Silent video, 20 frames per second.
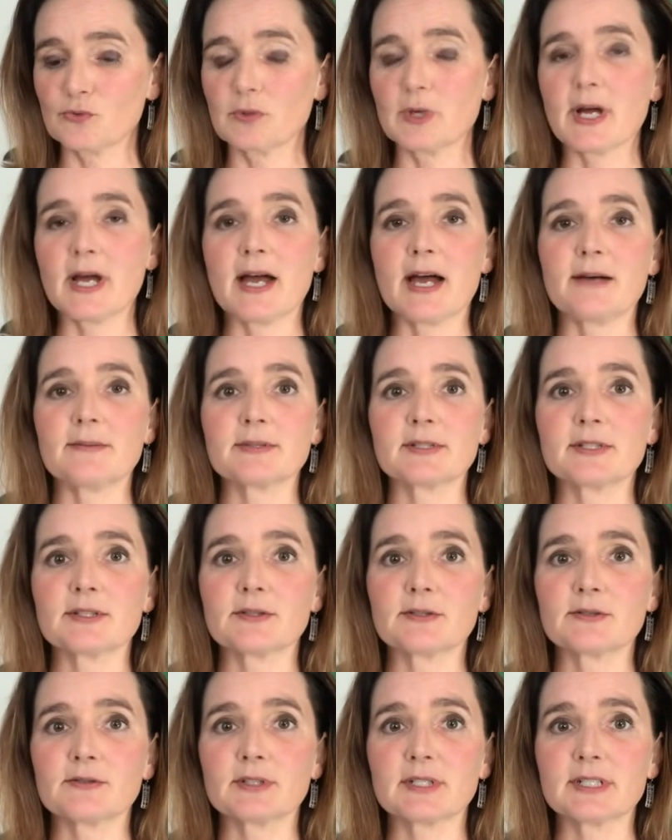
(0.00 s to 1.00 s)

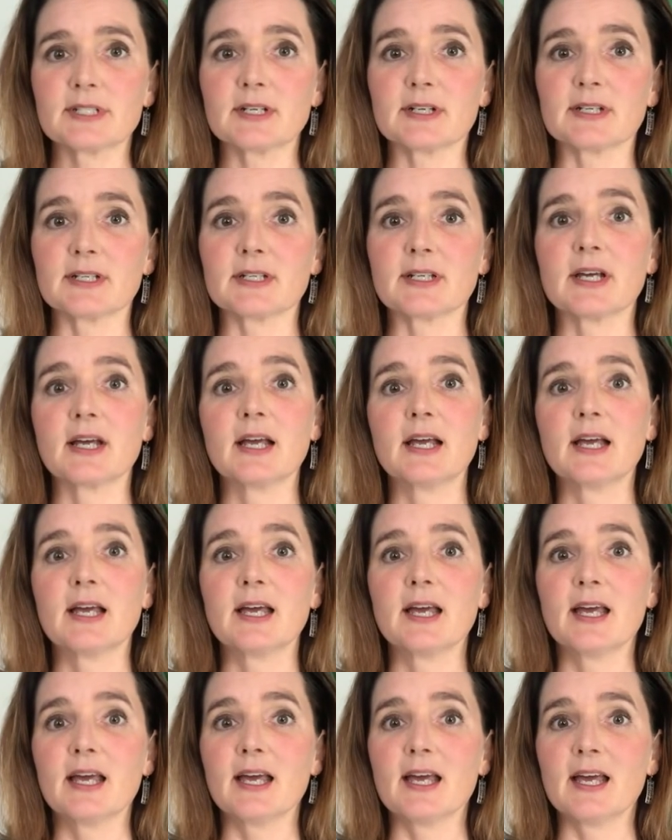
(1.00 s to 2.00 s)
absolutely done.
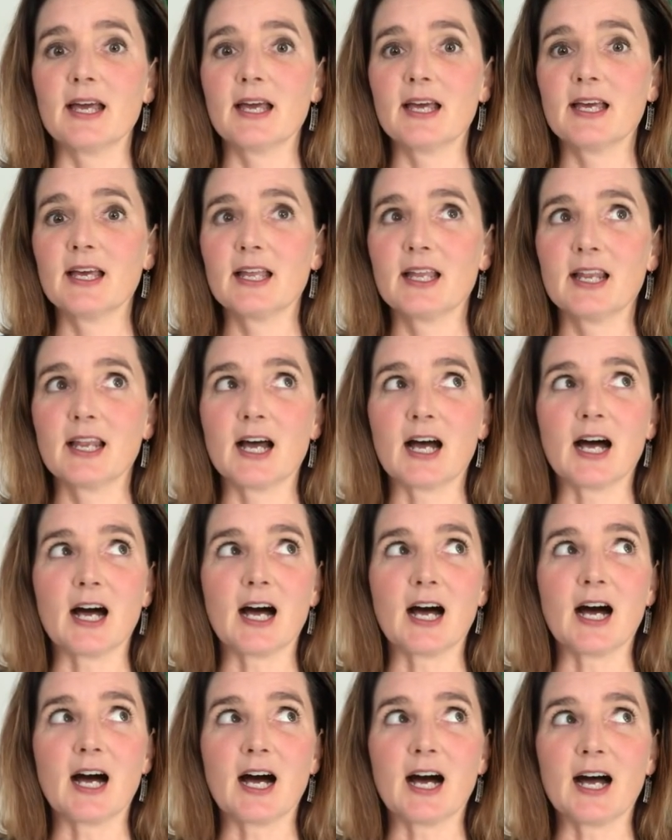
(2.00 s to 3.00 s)
And
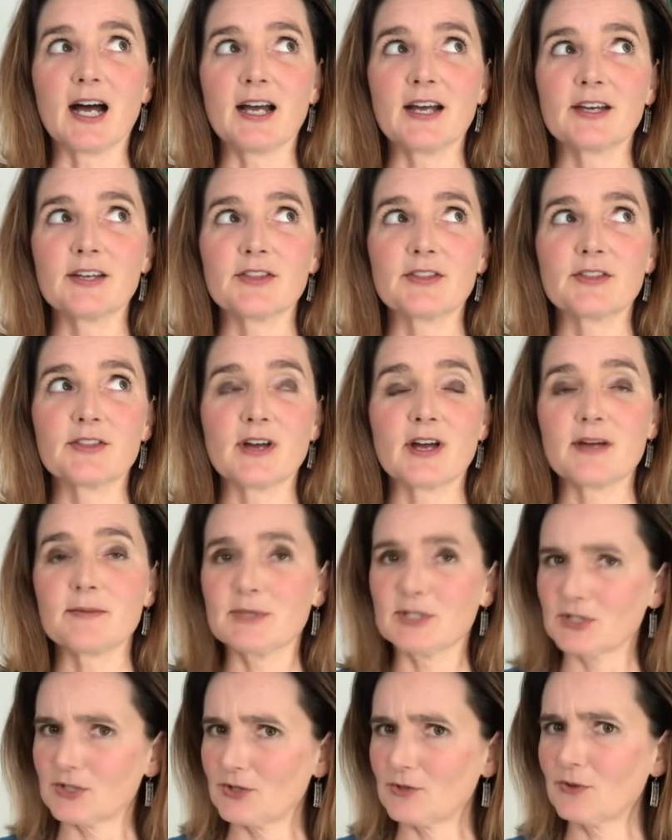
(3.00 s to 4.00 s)
I, I
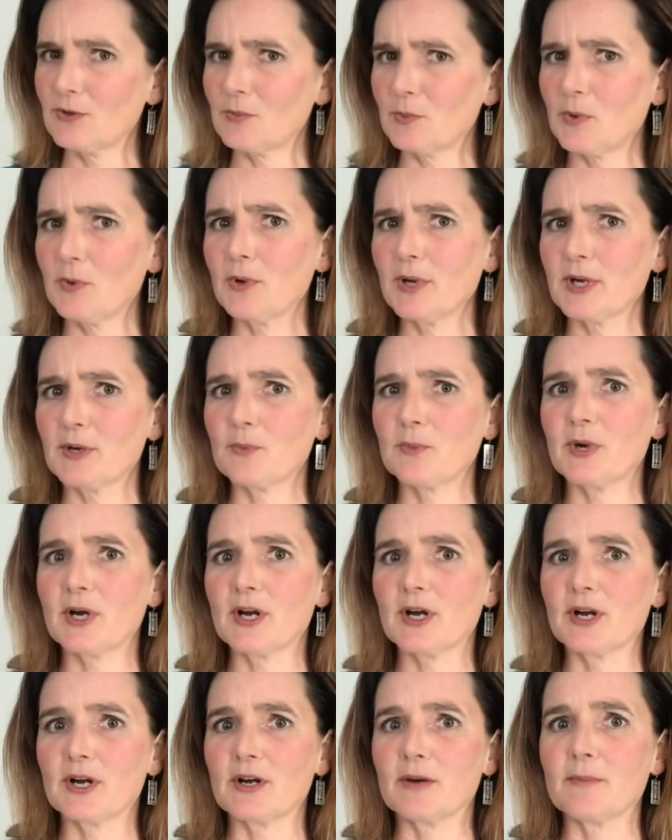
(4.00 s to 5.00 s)
mean, to the point
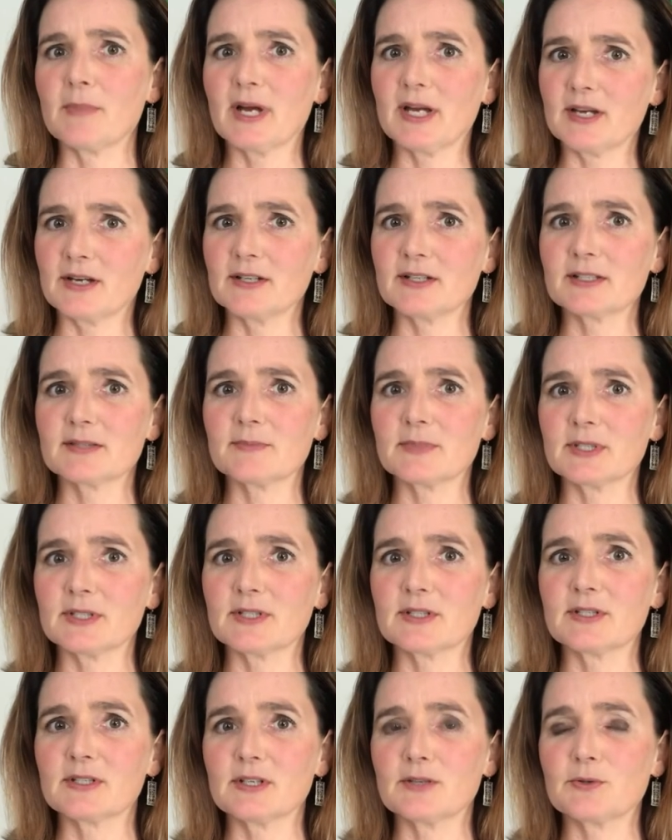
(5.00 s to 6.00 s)
where my
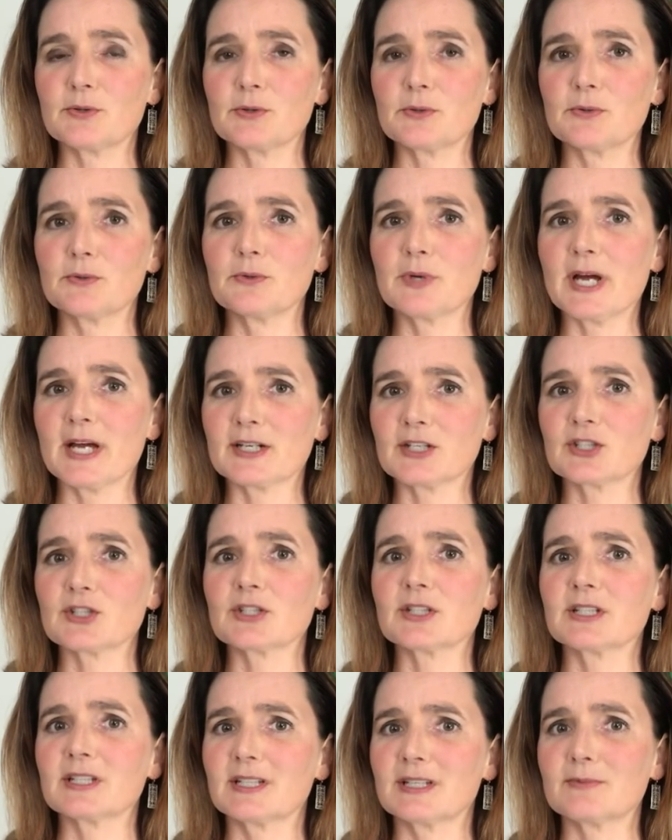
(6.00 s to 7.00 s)
husband, who
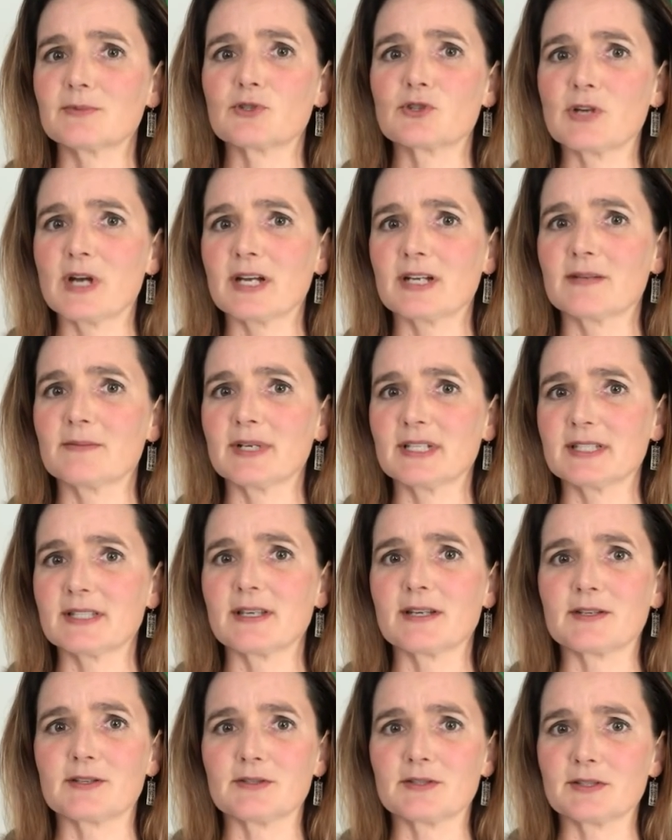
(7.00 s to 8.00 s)
actually keeps track of my
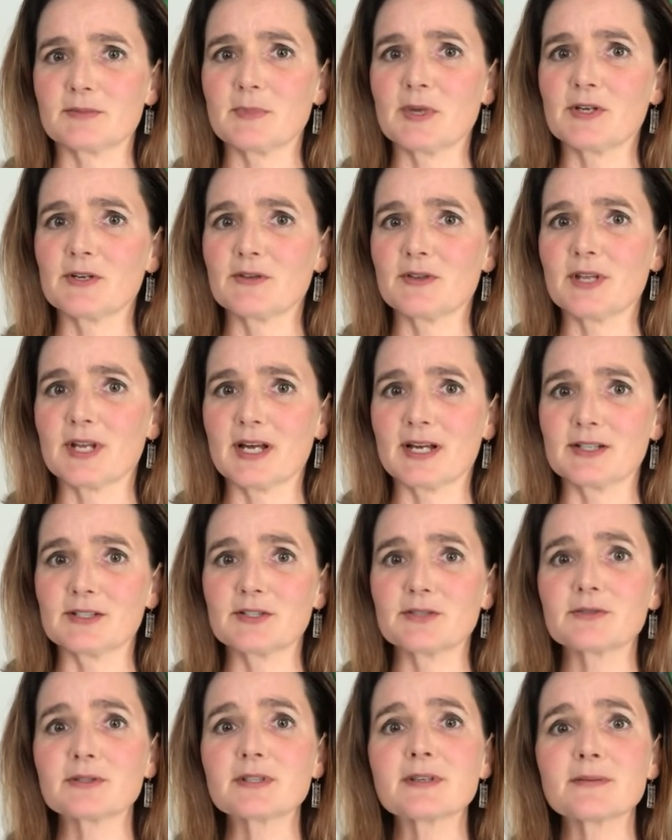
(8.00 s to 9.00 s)
cycles better than I
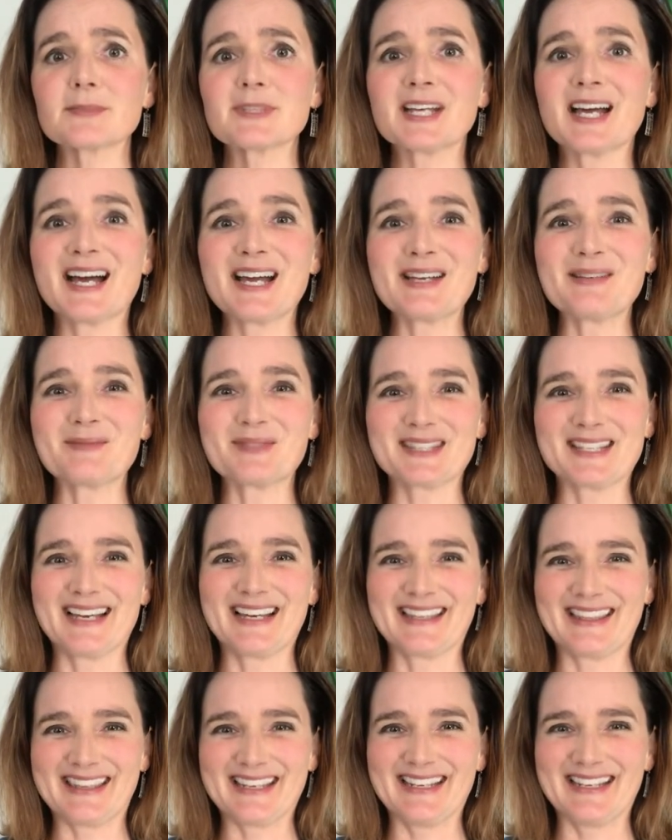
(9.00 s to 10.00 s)
do sometimes, I
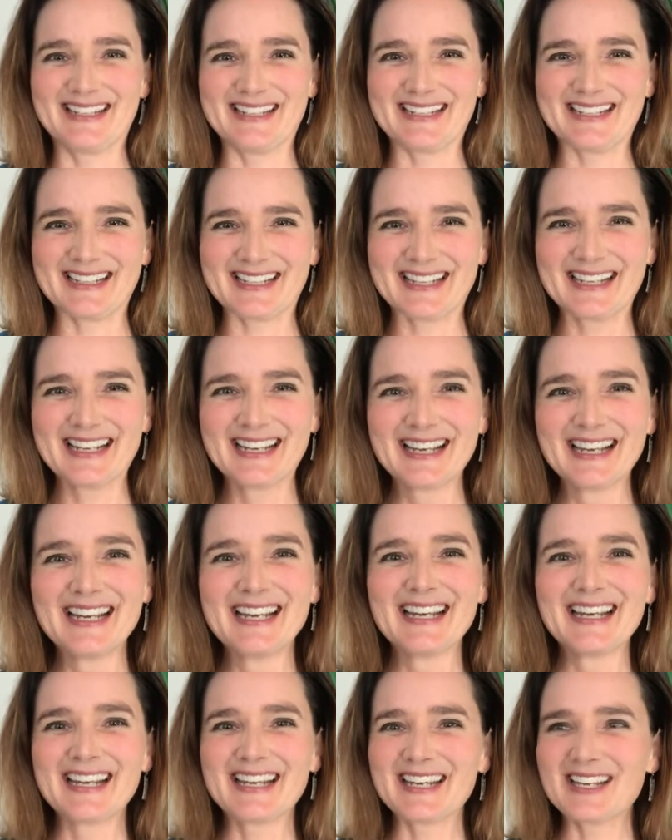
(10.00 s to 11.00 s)
think,
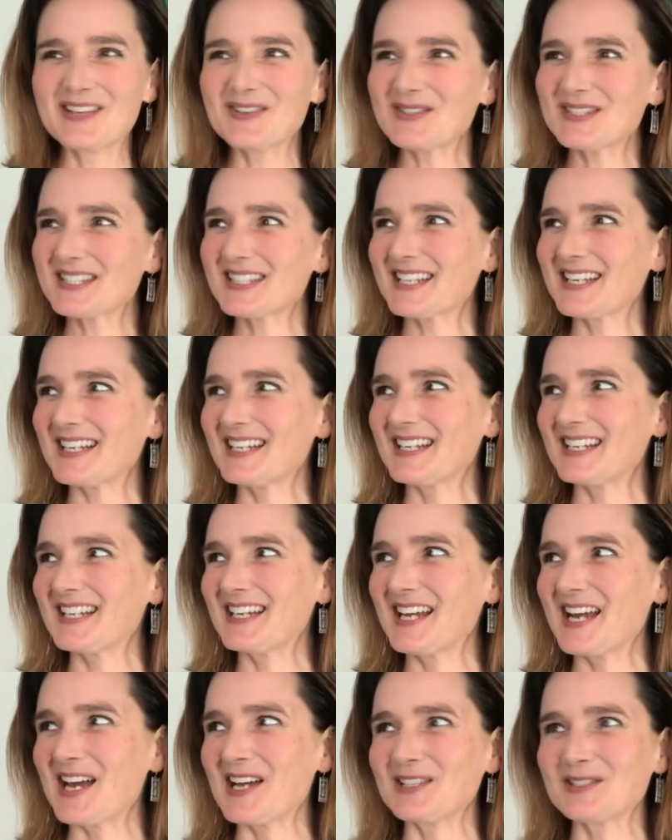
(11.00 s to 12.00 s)
he was like,
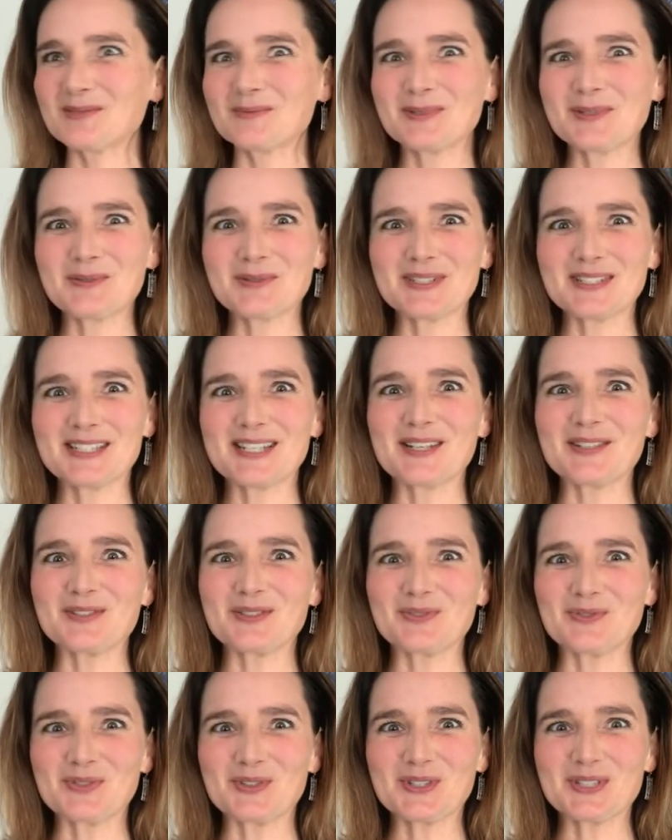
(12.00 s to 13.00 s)
he asked me one day, I
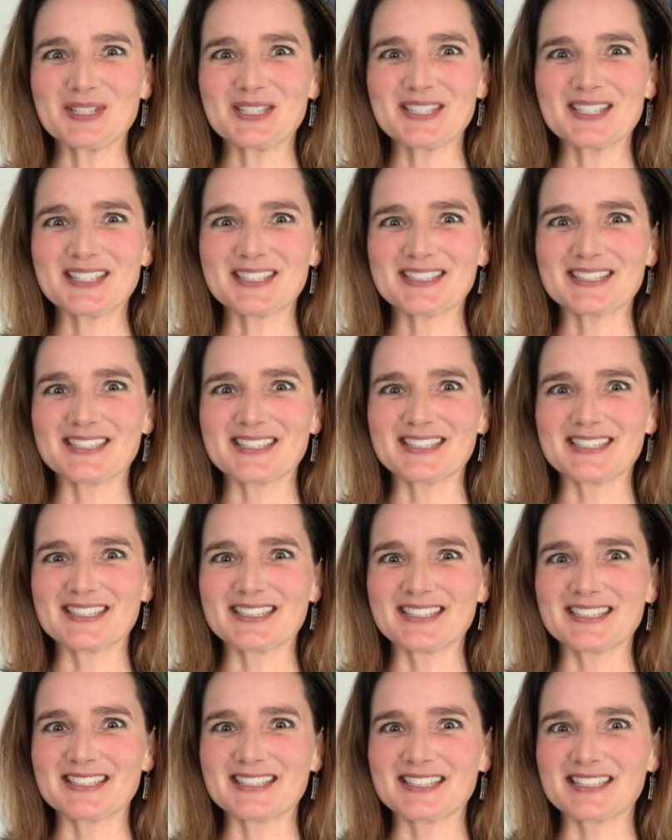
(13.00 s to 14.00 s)
was forty-six, and
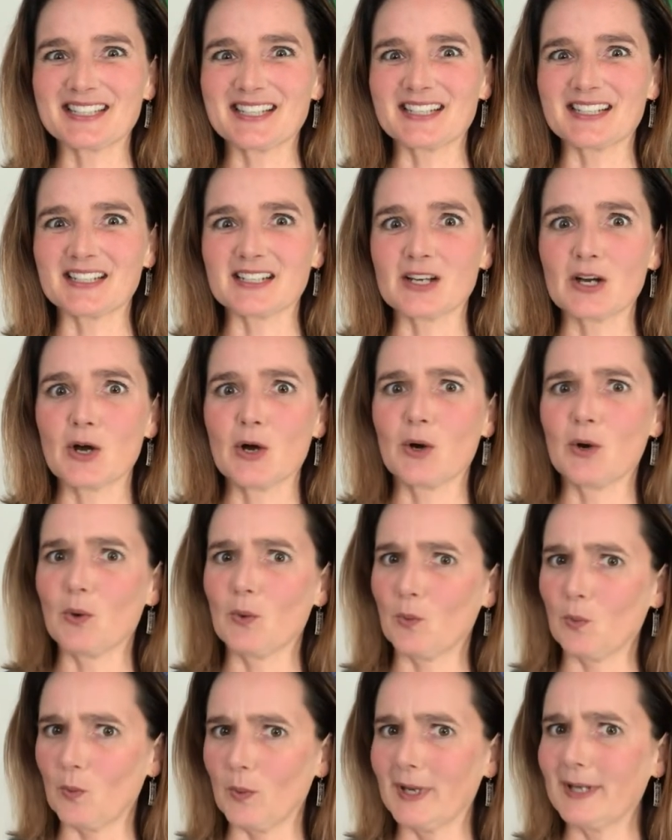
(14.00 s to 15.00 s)
he's like,
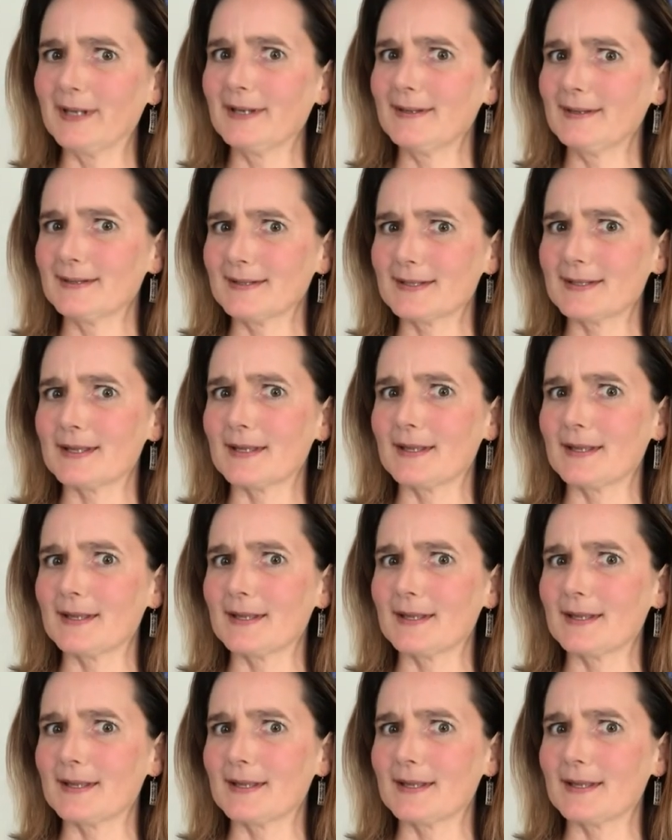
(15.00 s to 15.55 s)
when is the